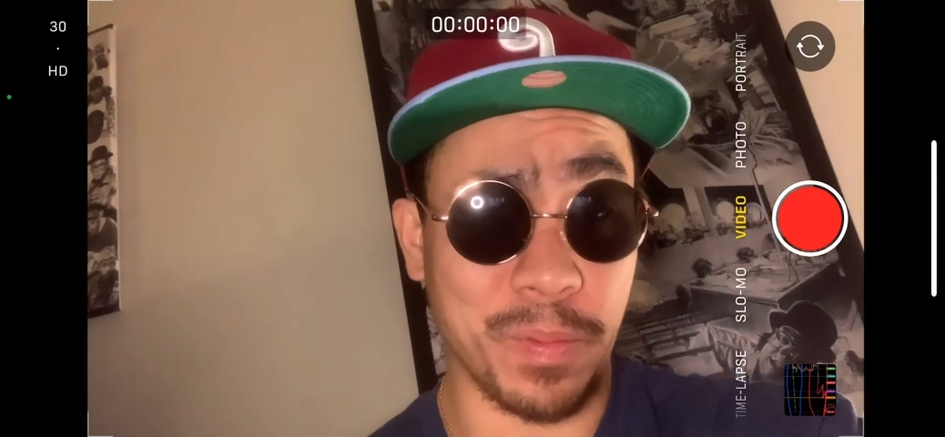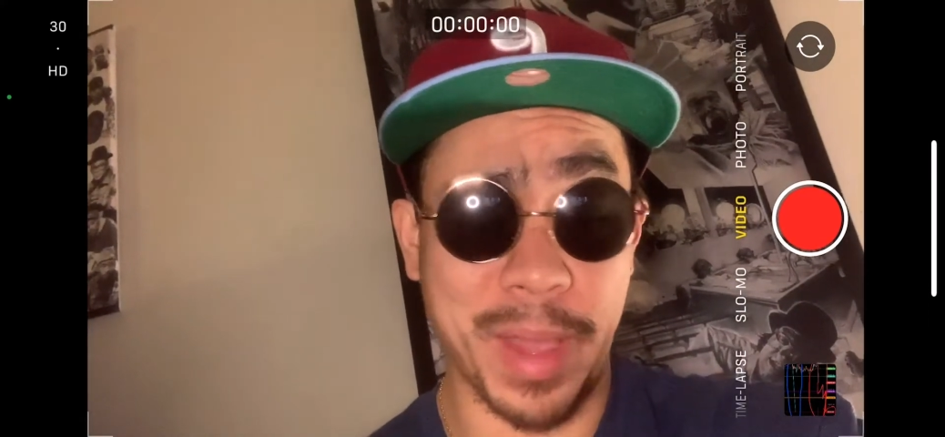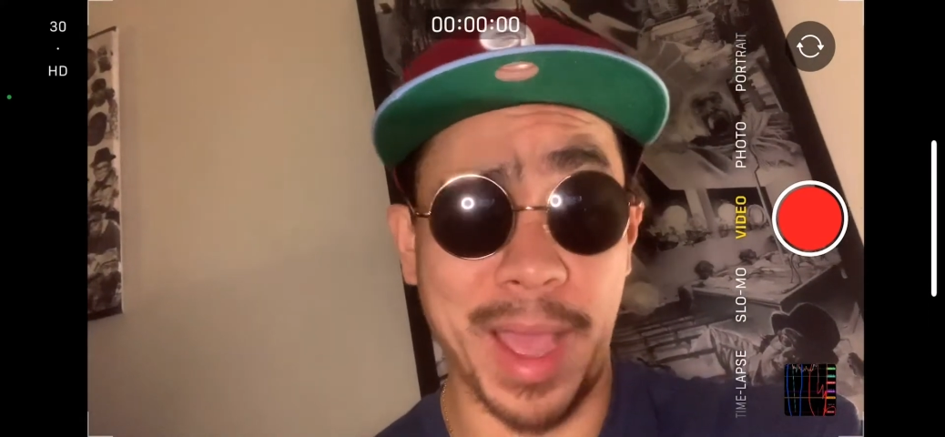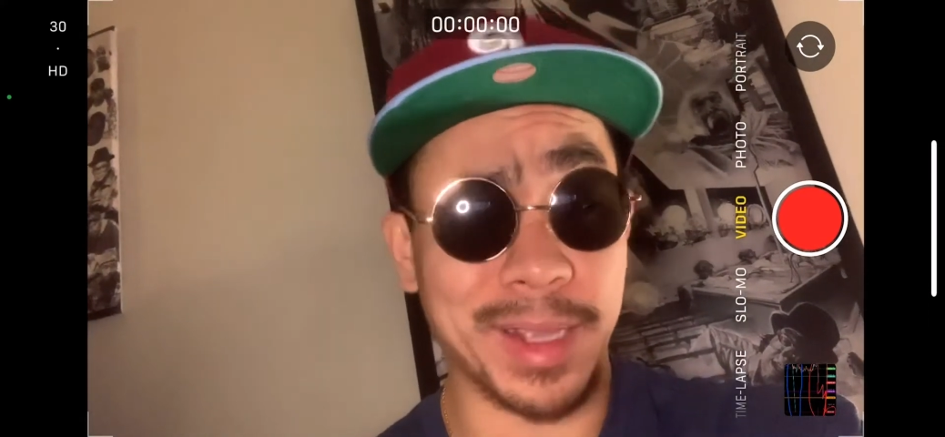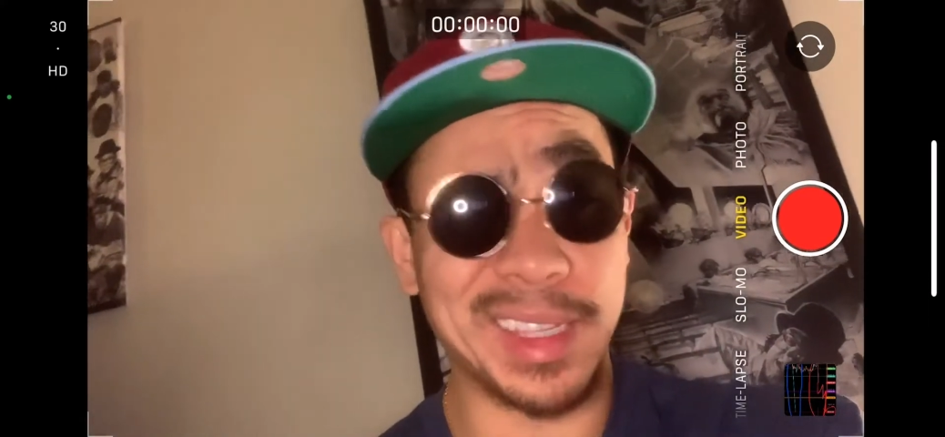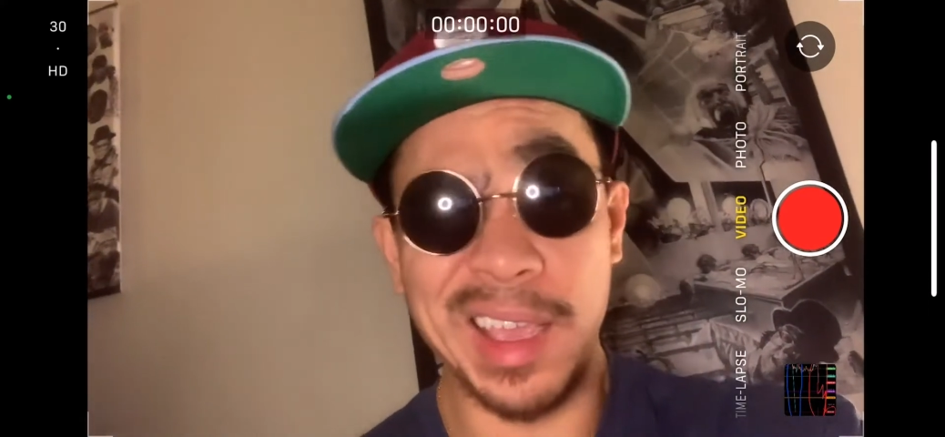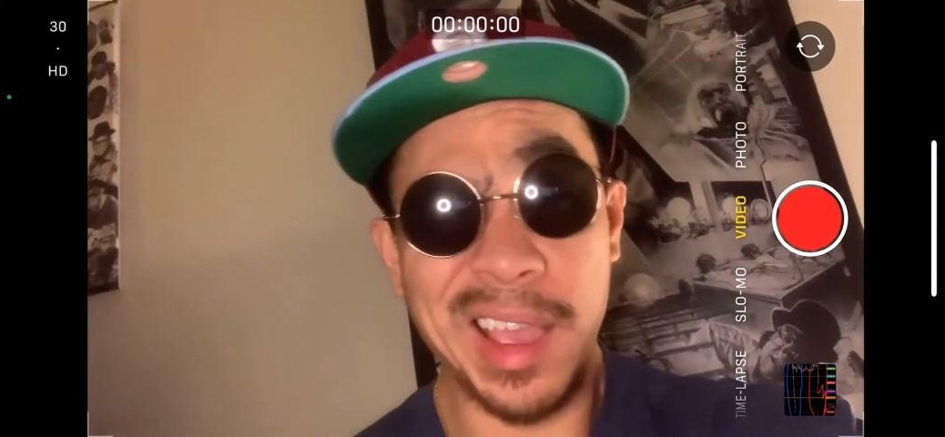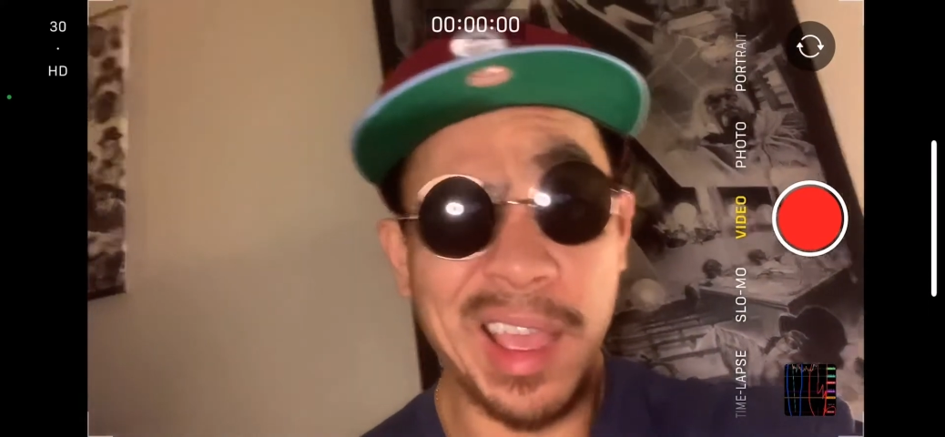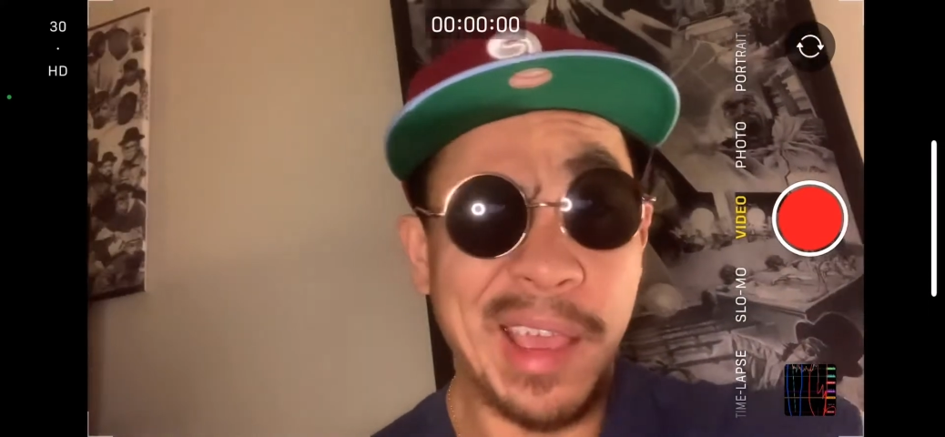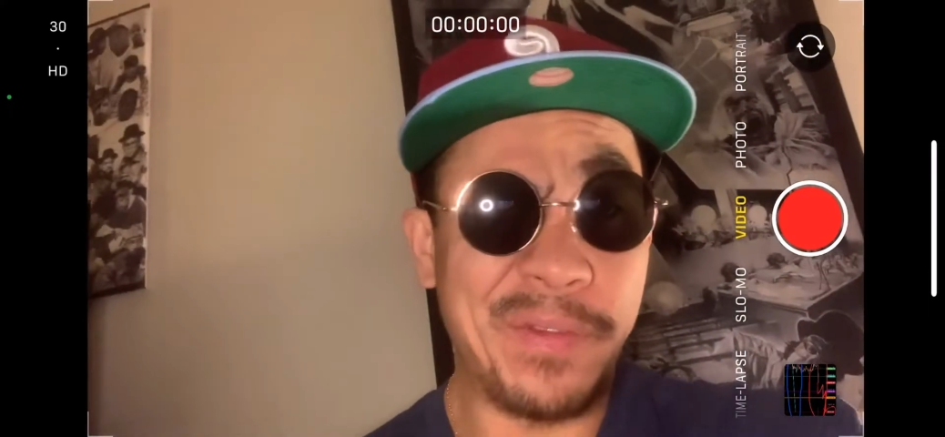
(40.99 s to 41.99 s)
past
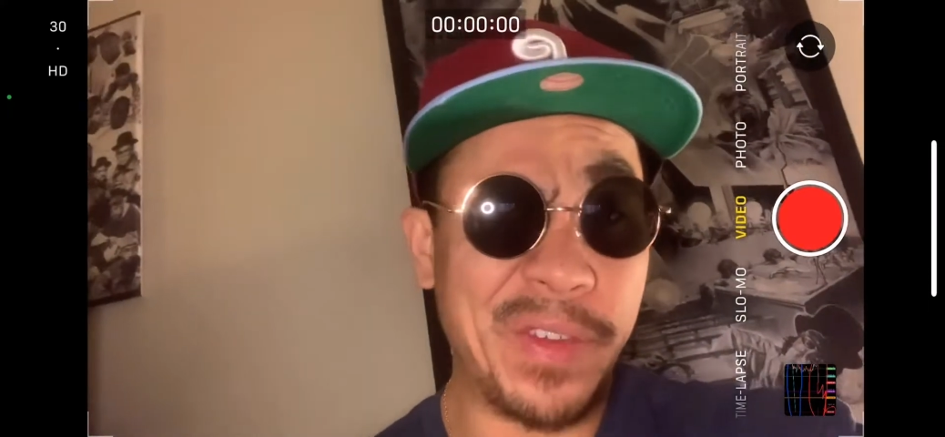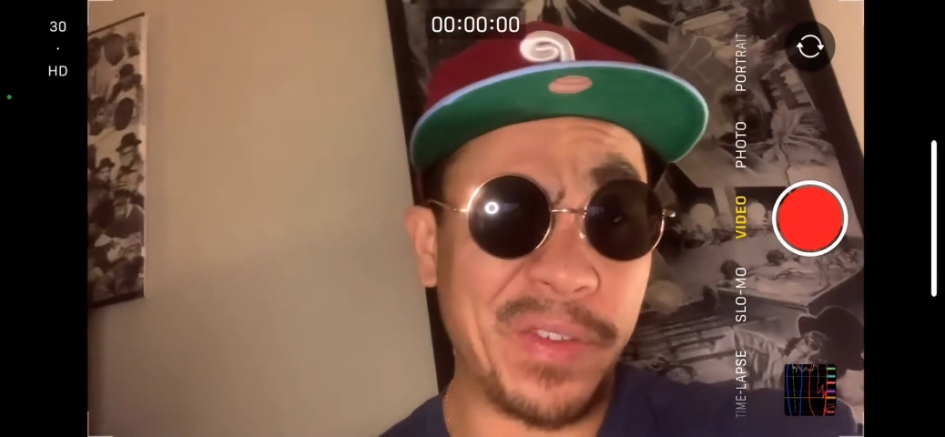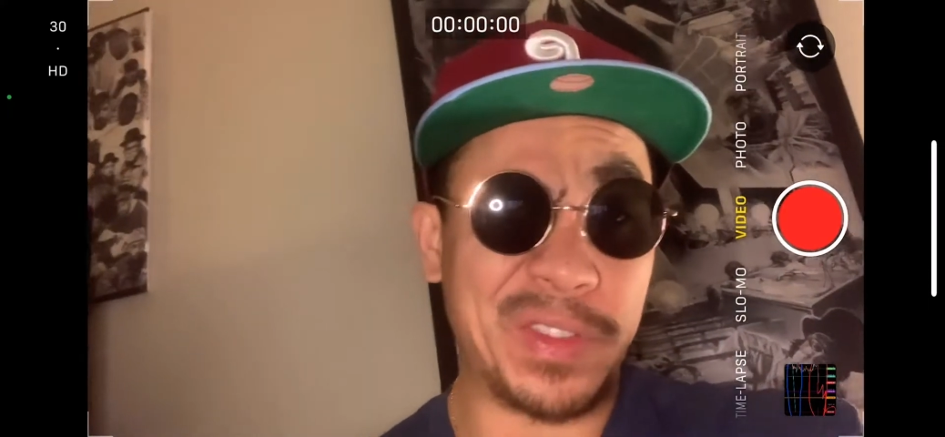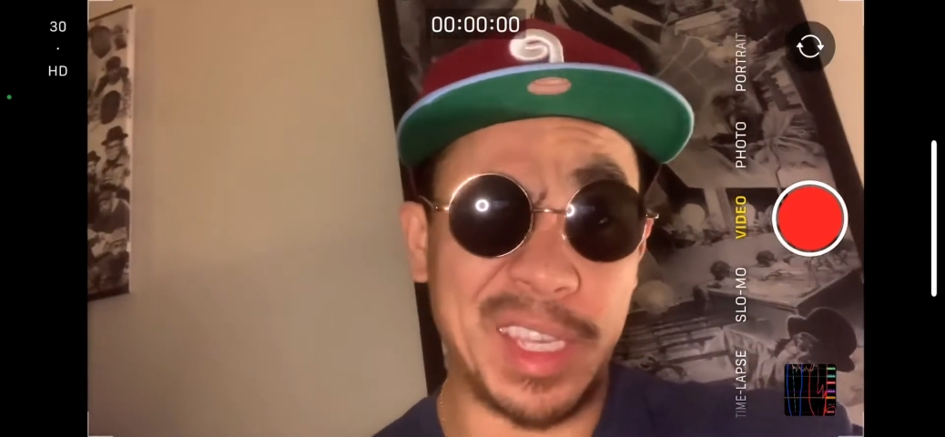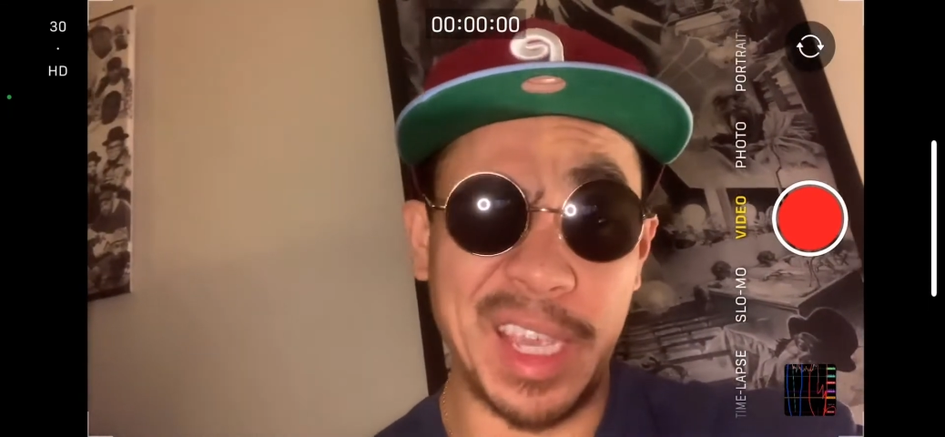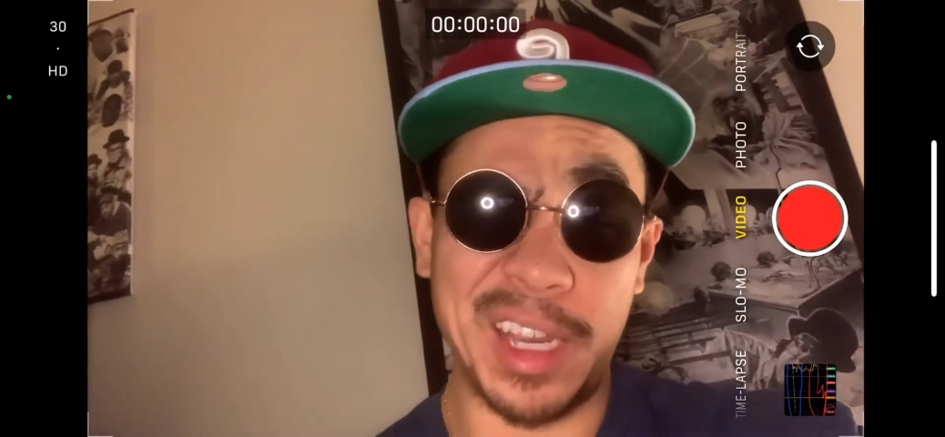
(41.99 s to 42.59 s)
15.